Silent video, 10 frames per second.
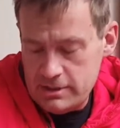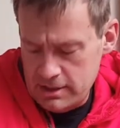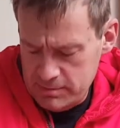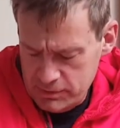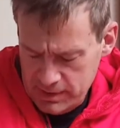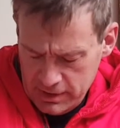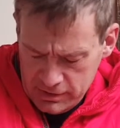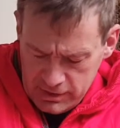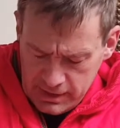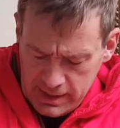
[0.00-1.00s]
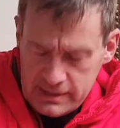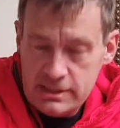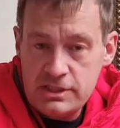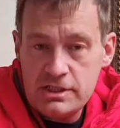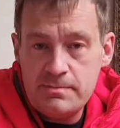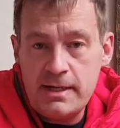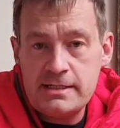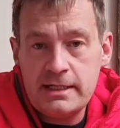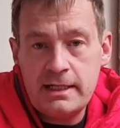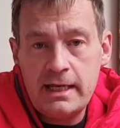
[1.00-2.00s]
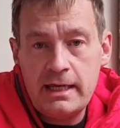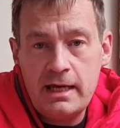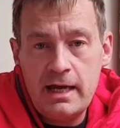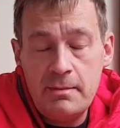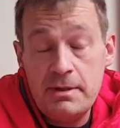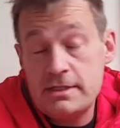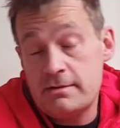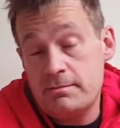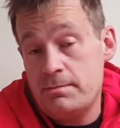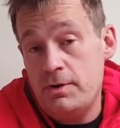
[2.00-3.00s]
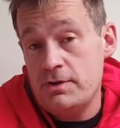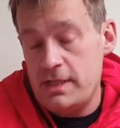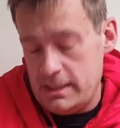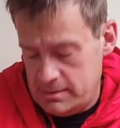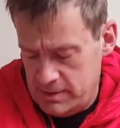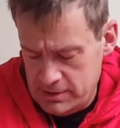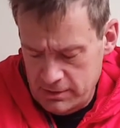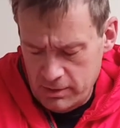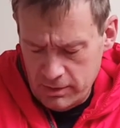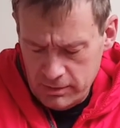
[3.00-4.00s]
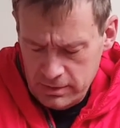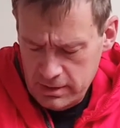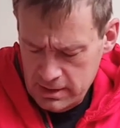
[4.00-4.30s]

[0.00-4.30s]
So in between those two layers is just basically a piece of Pertex, a piece of nylon.